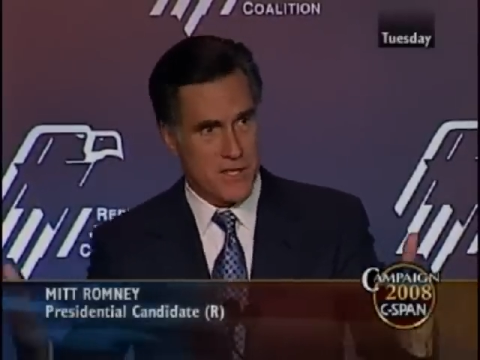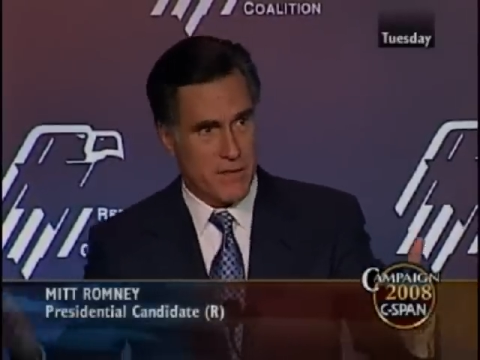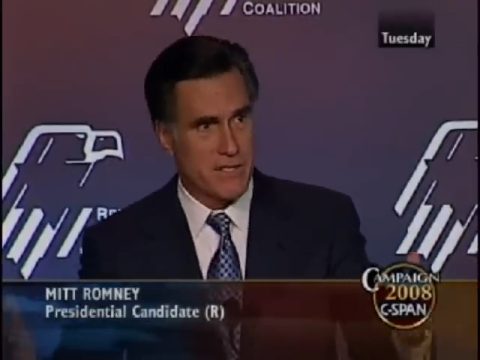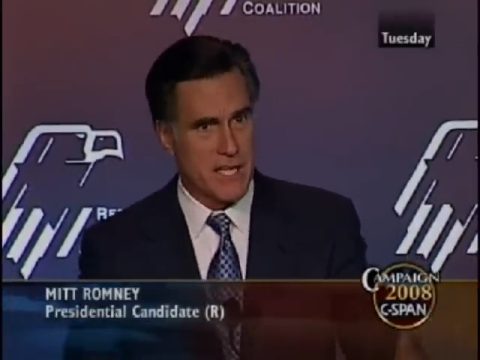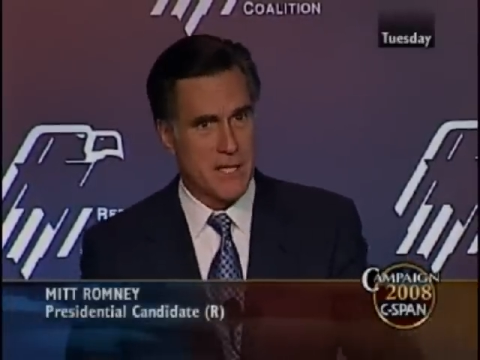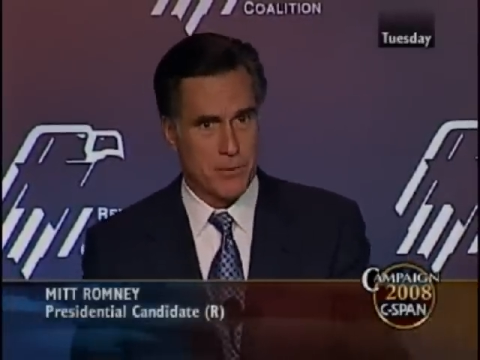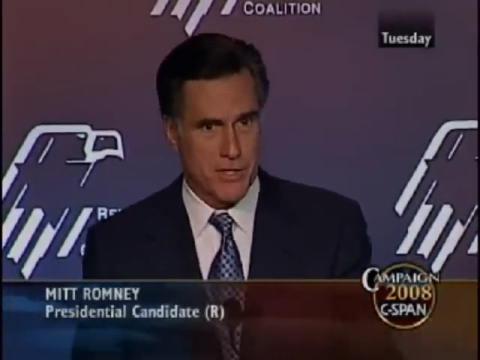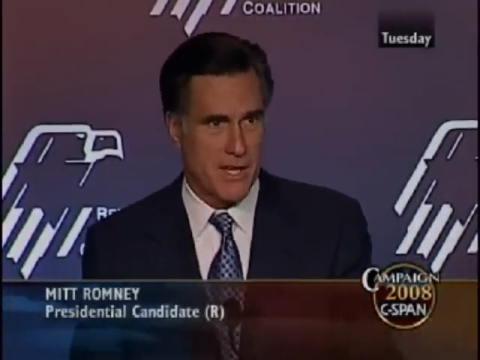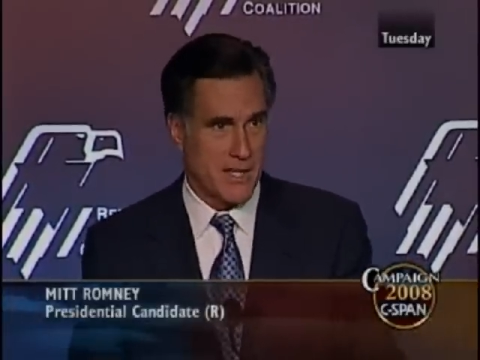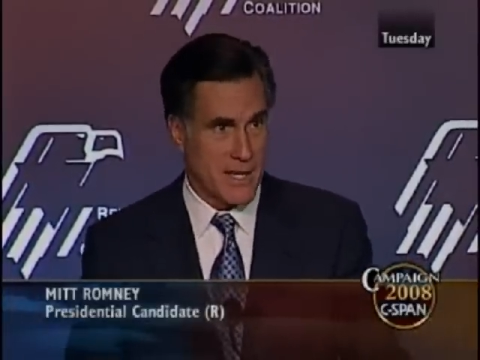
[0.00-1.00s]

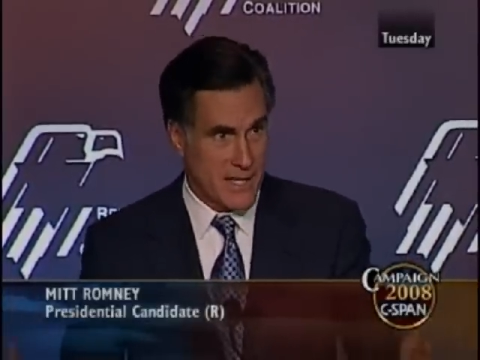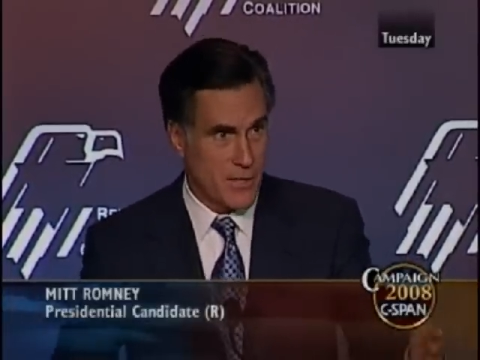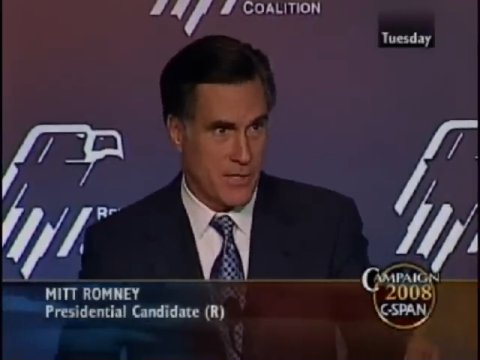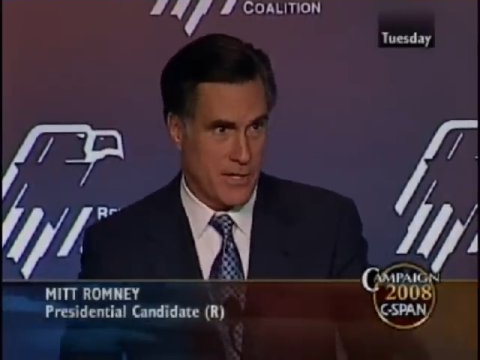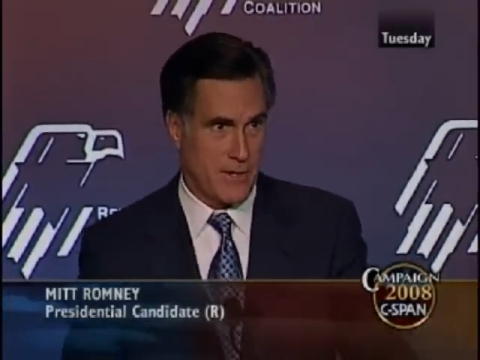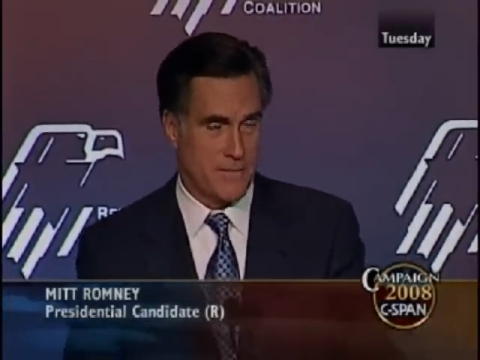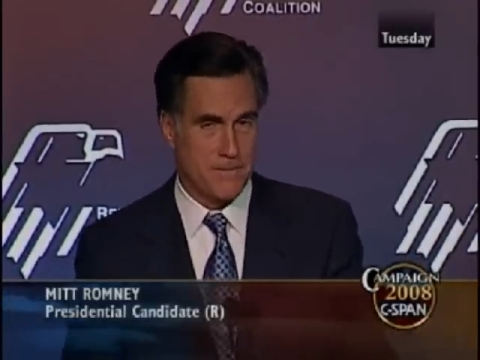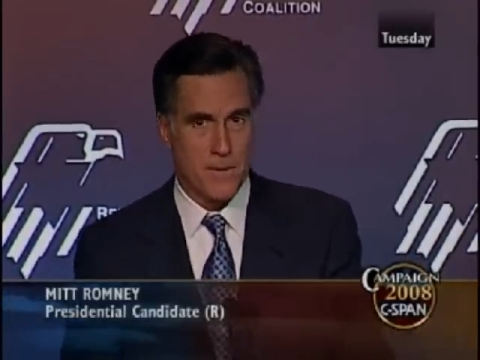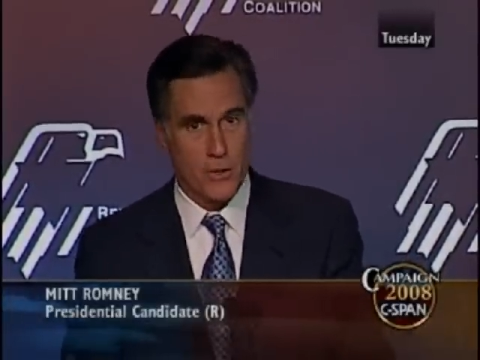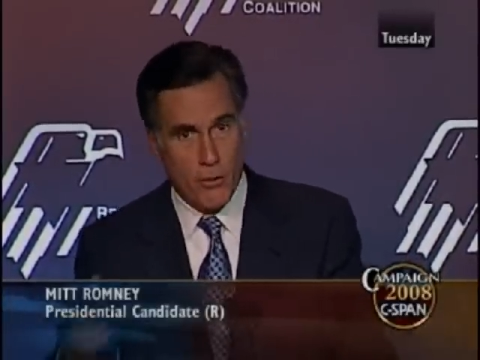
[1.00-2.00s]
17% in health care,
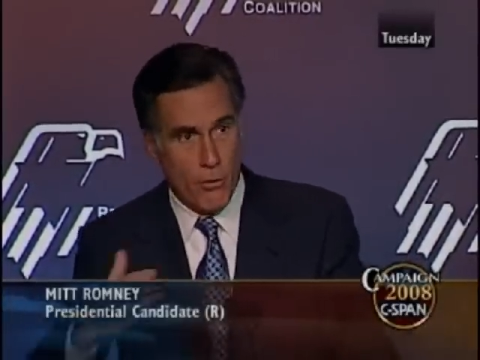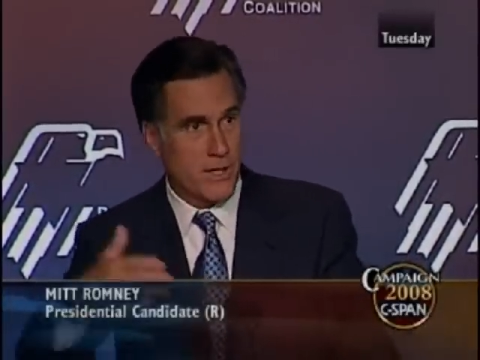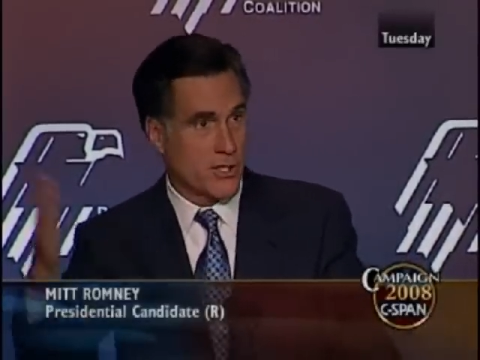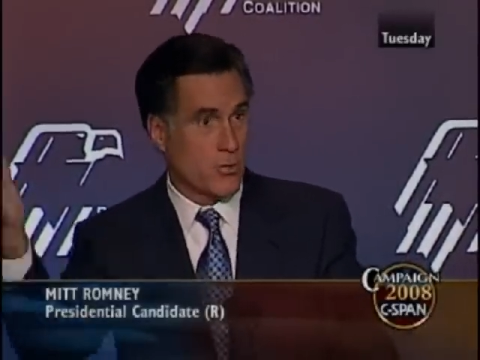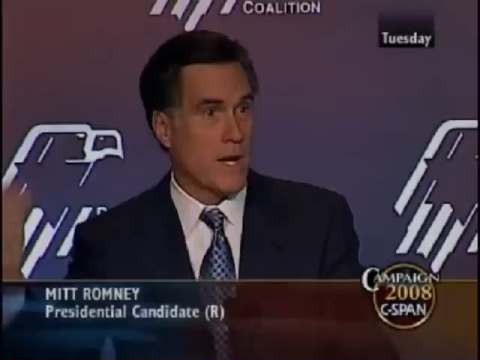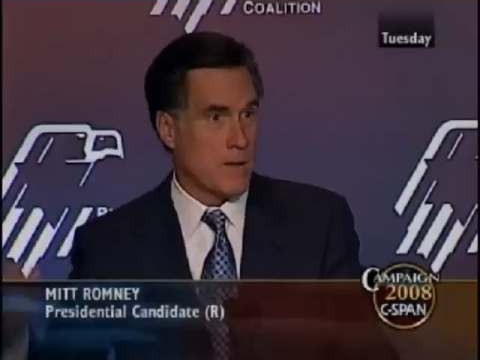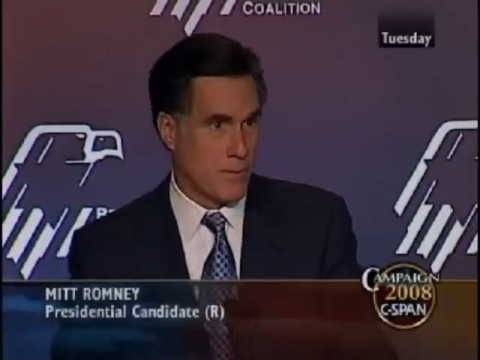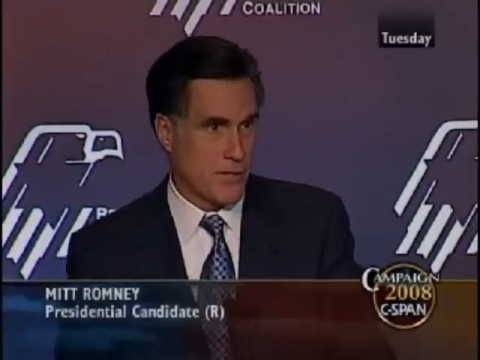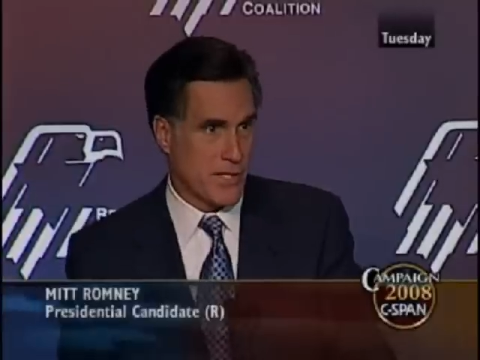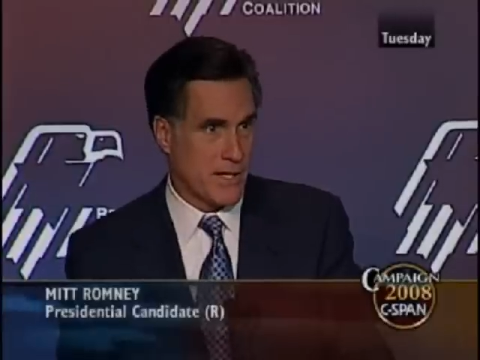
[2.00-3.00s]
growing to
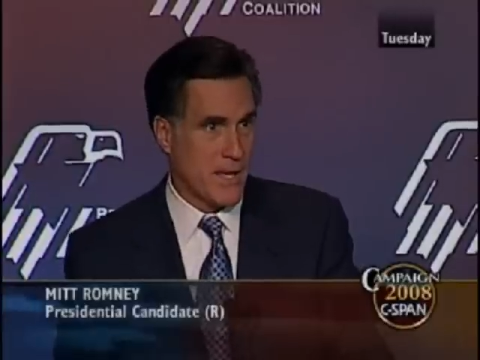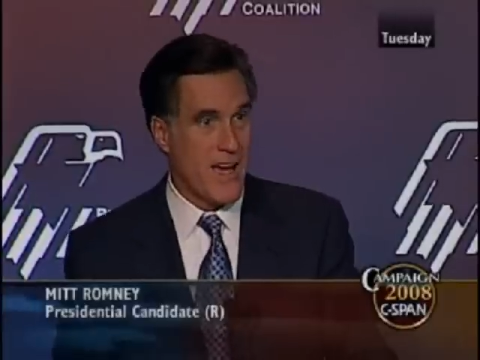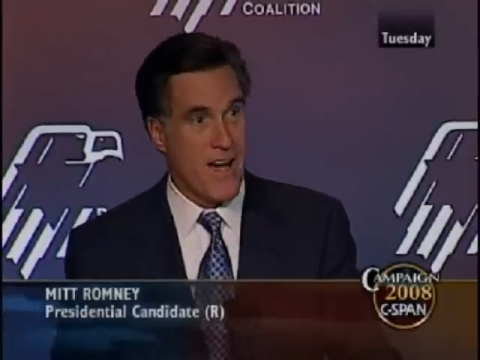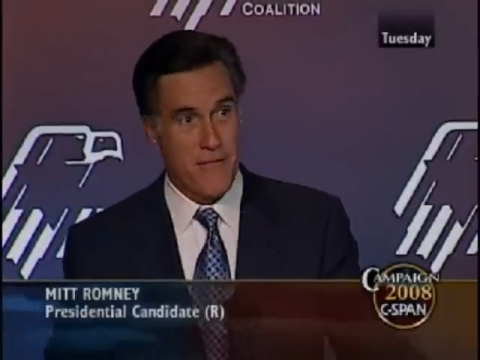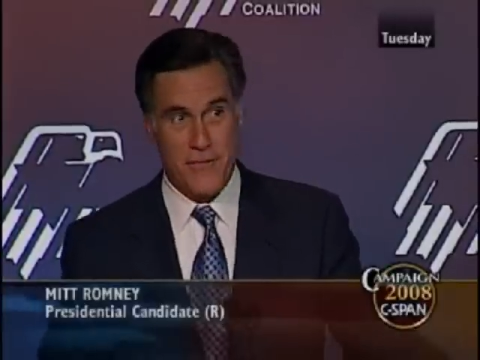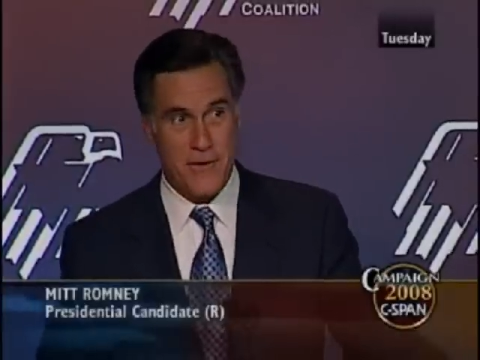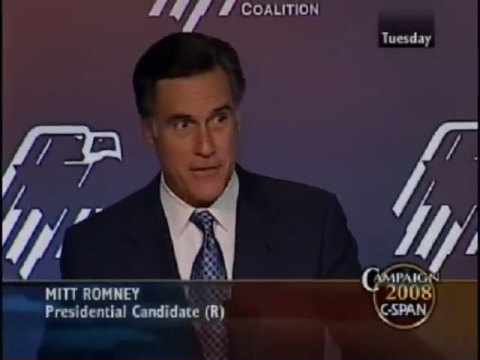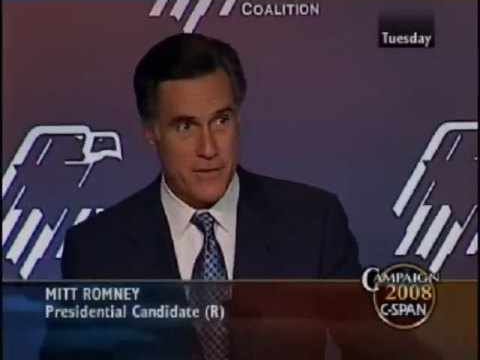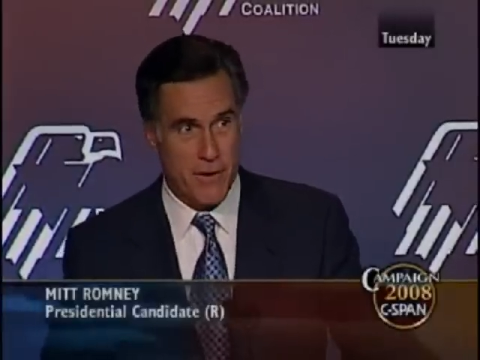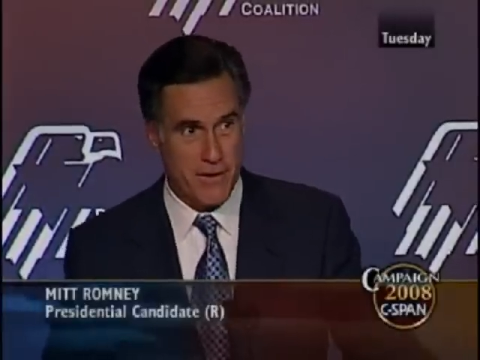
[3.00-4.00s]
20%, a
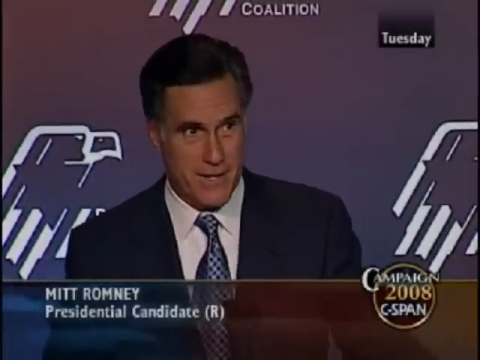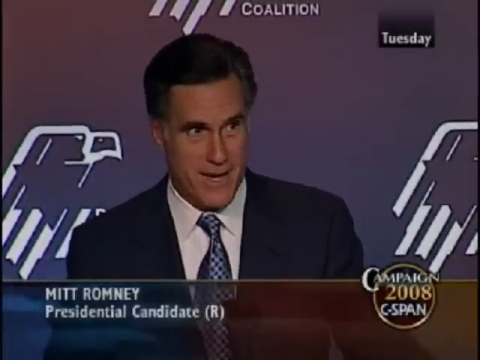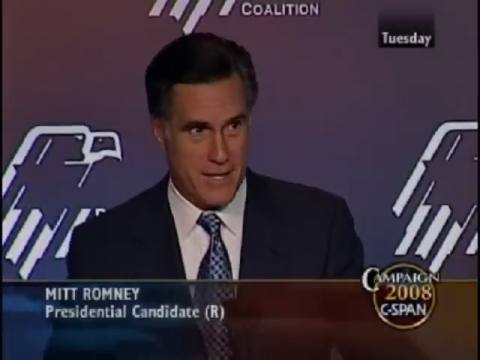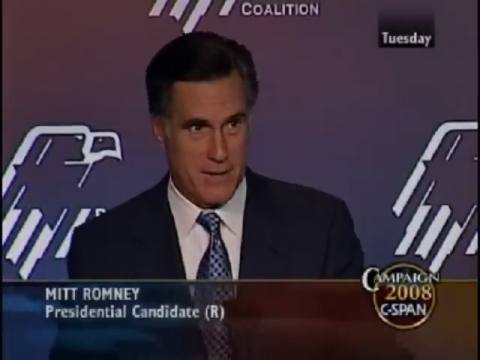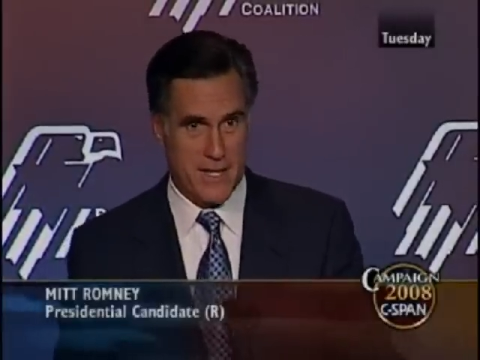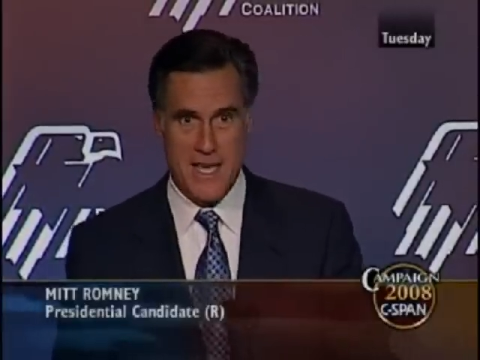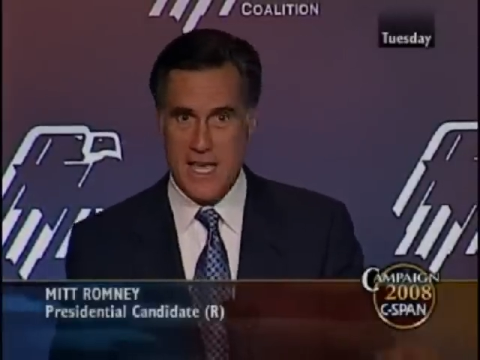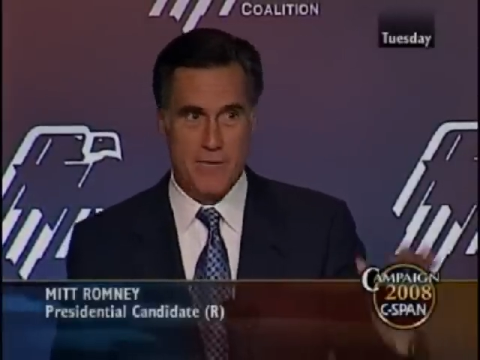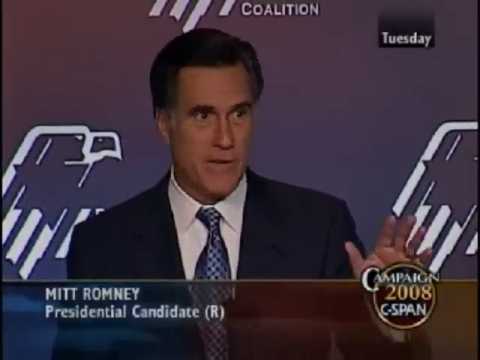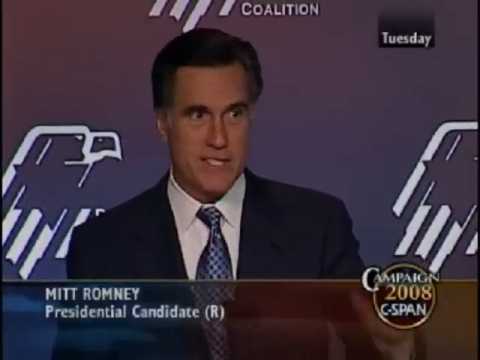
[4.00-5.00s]
fifth of our economy,
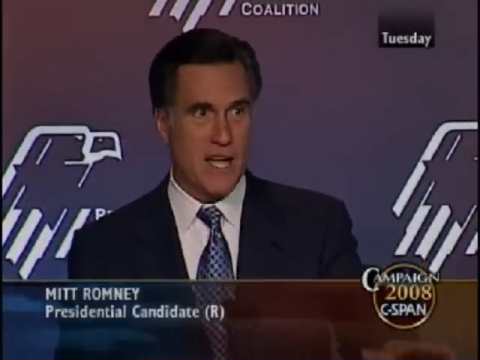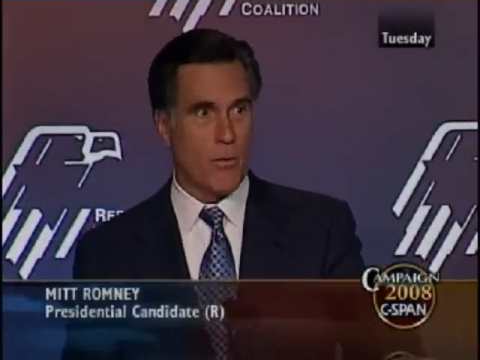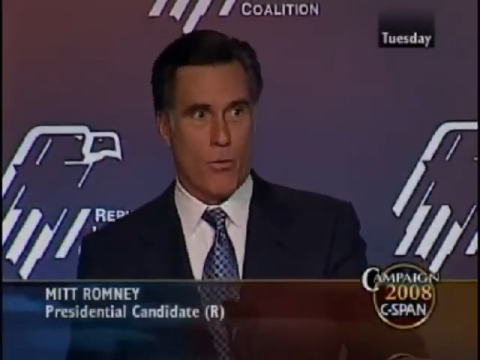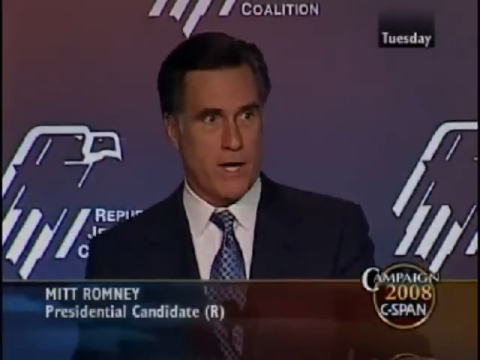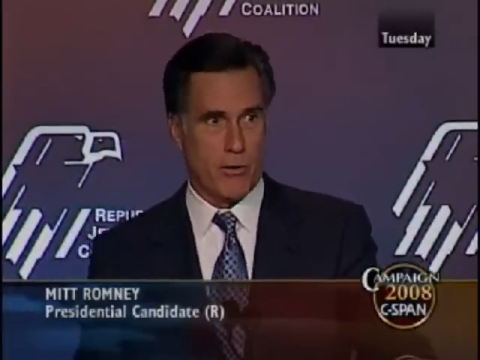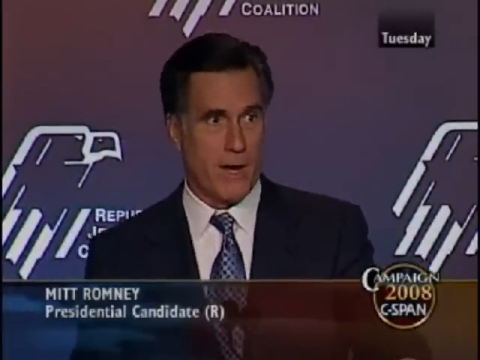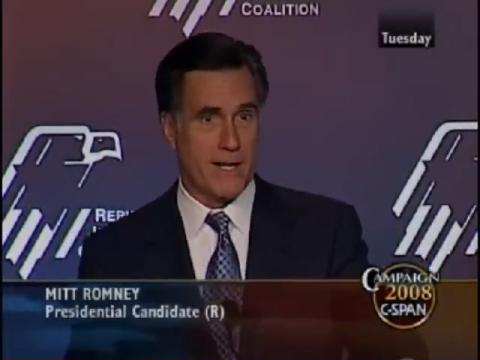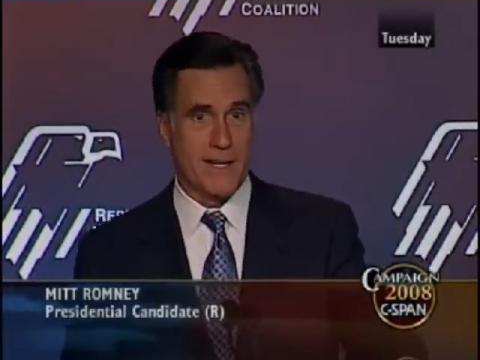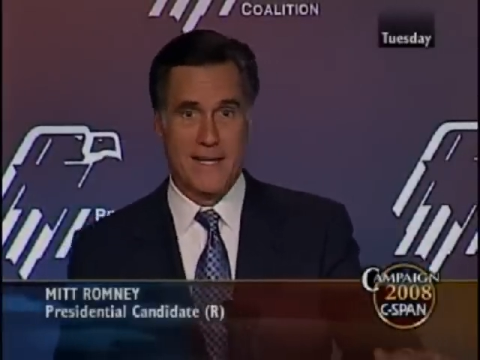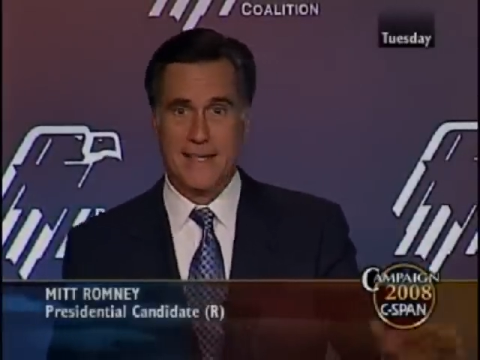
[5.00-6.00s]
if it's not working right,